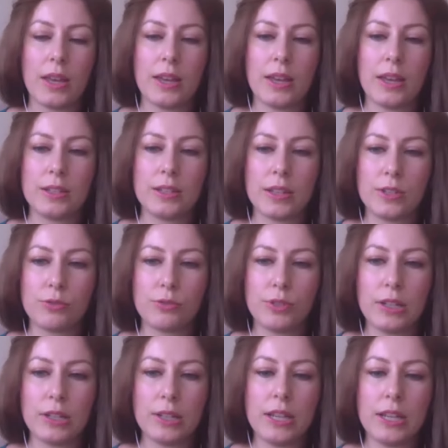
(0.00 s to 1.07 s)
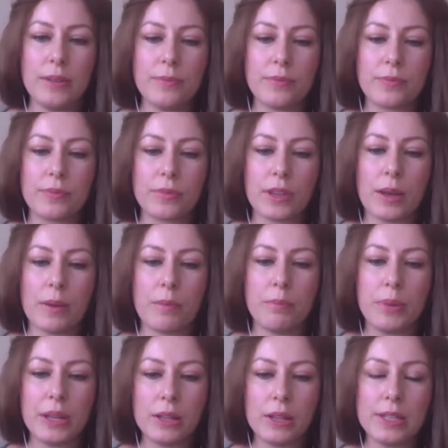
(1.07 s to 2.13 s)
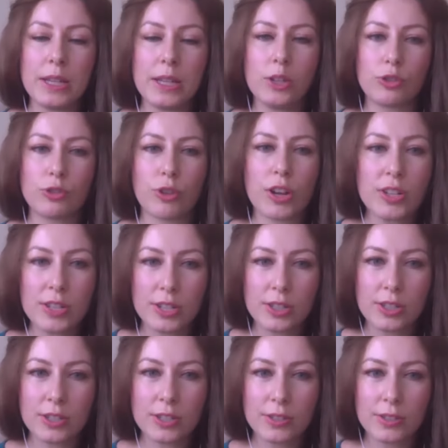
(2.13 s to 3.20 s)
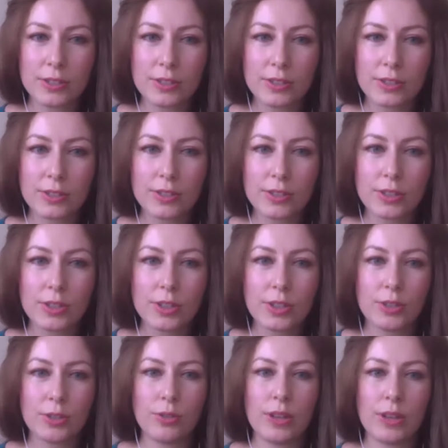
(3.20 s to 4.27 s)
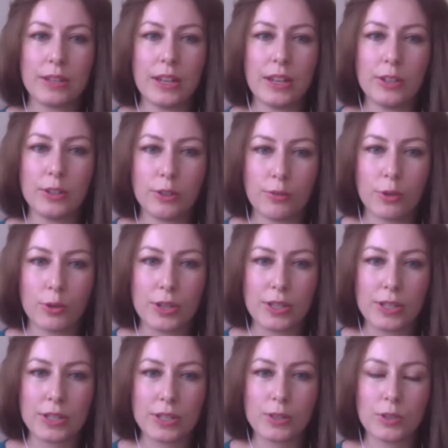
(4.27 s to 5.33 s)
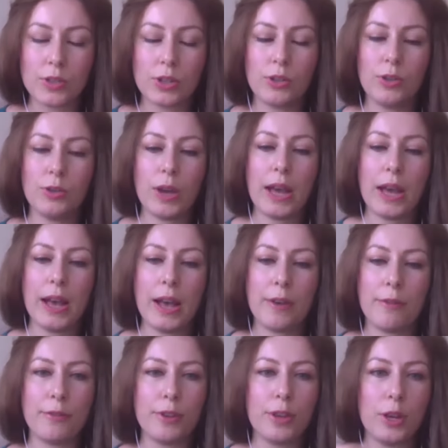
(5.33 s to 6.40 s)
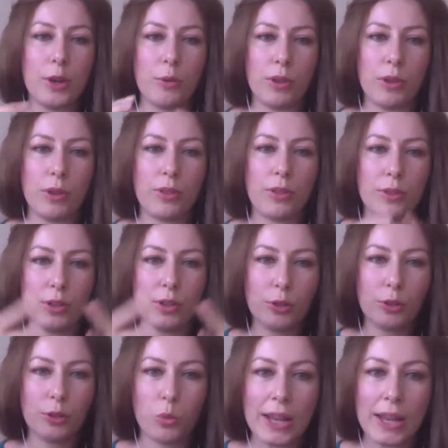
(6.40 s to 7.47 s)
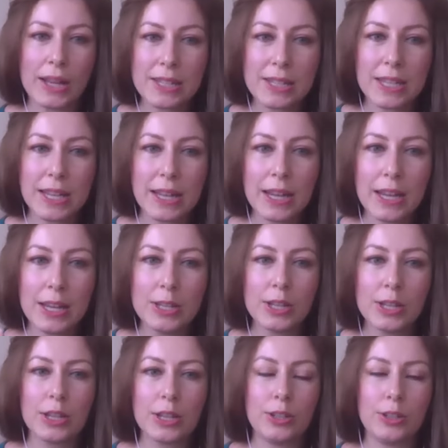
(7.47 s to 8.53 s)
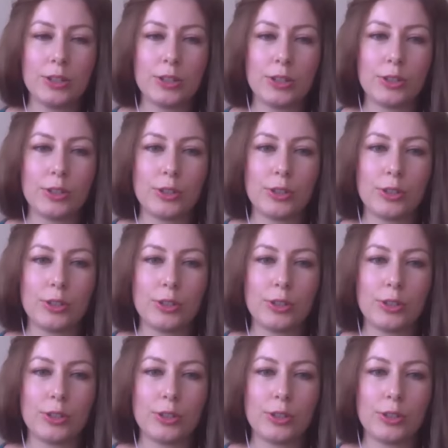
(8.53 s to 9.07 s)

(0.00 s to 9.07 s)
It, it's really building trust to that inner voice. So you have with your wild side, you're